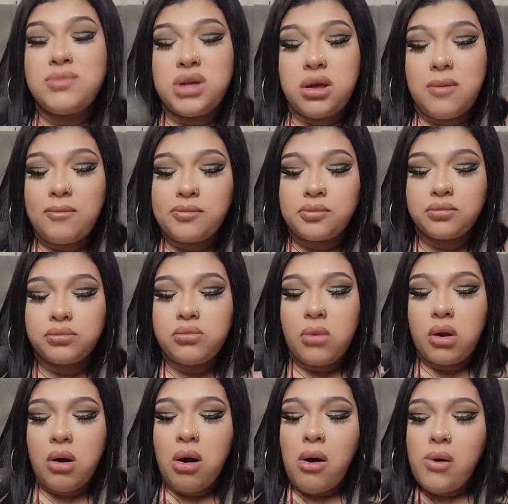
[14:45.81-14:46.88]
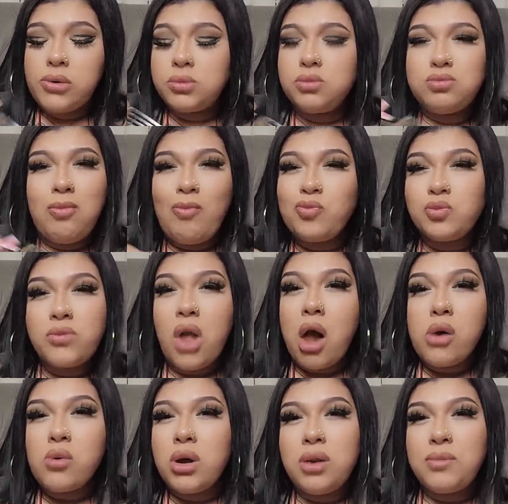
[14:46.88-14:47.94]
me.
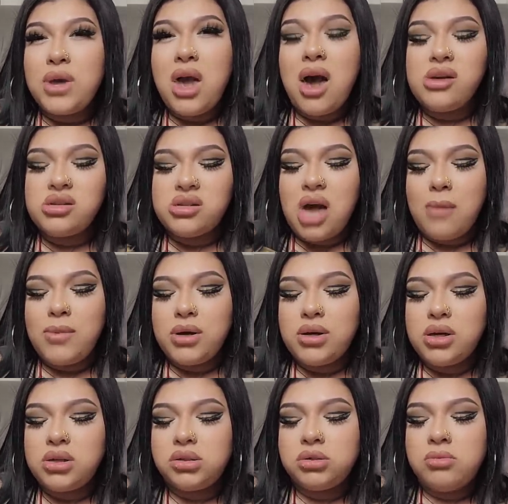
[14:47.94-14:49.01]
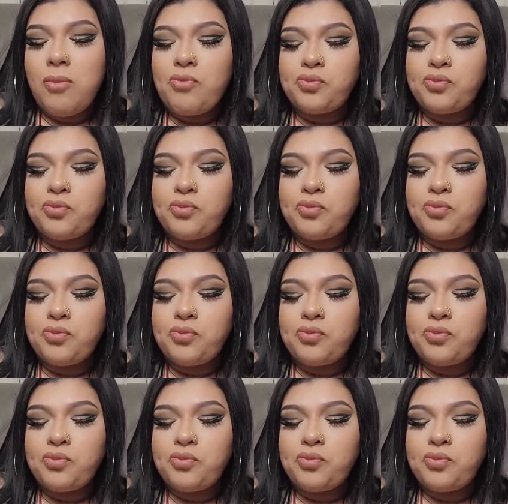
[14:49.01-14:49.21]
No, I want to be asked that because